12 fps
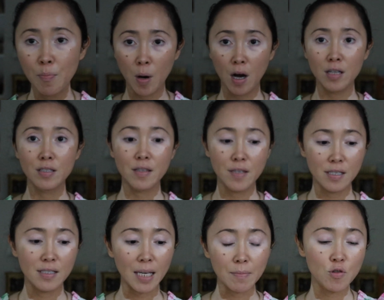bought the
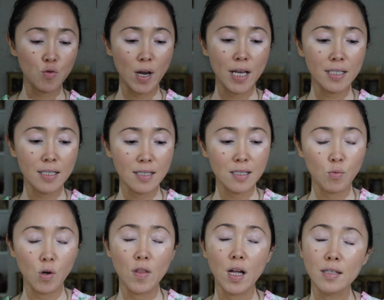same dress,
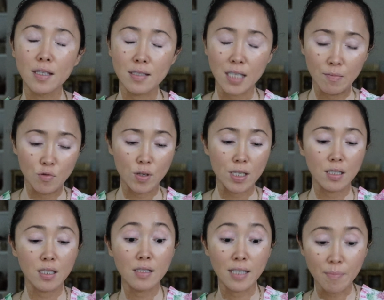well, not the same dress,
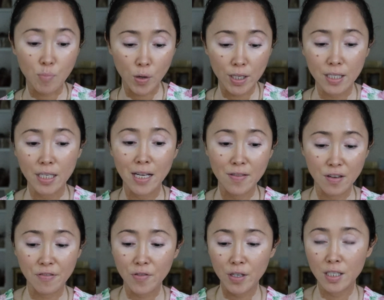the same print in a
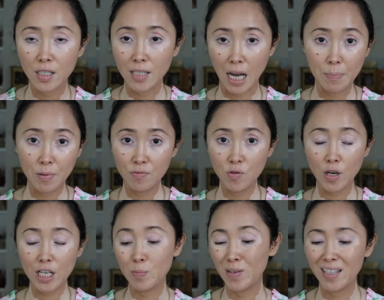different type of
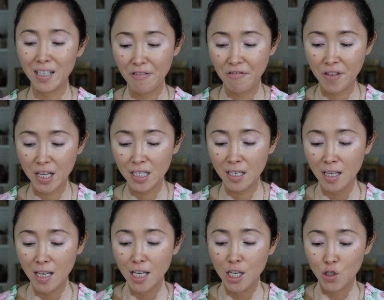dress, but it didn't fit.
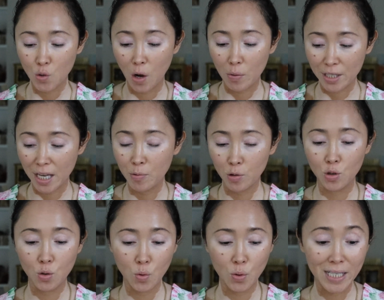So I was able
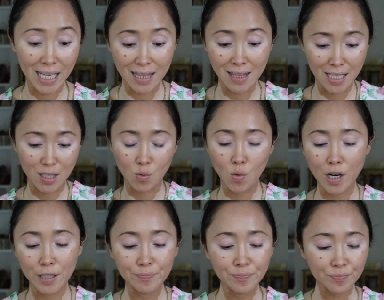to get this
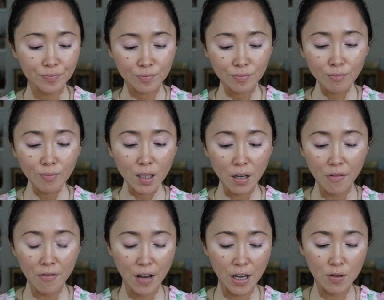one.
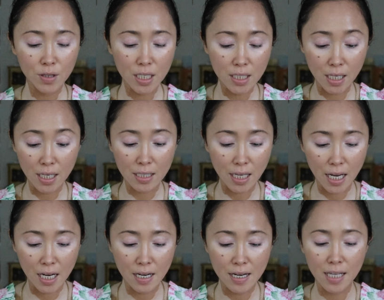This is
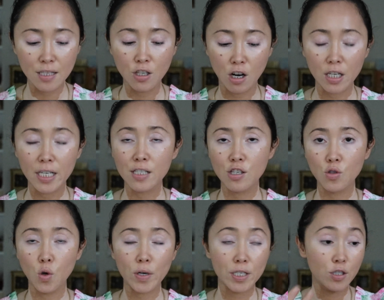a Nantucket
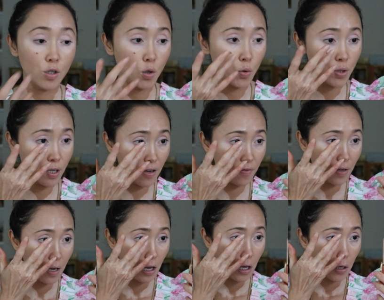store exclusive.
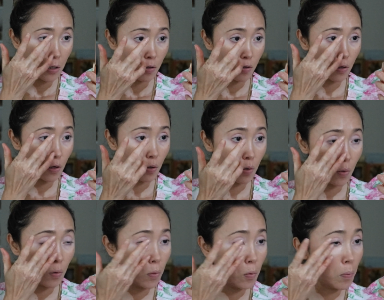
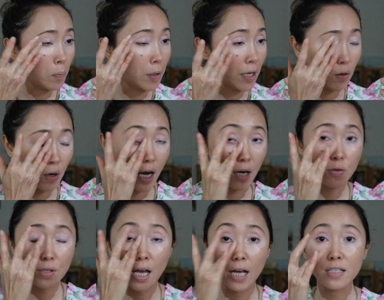So Hill House
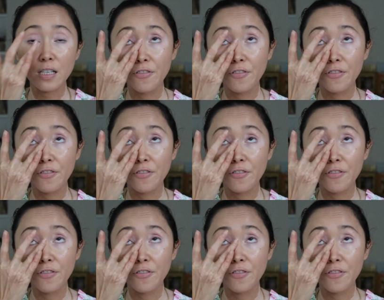has a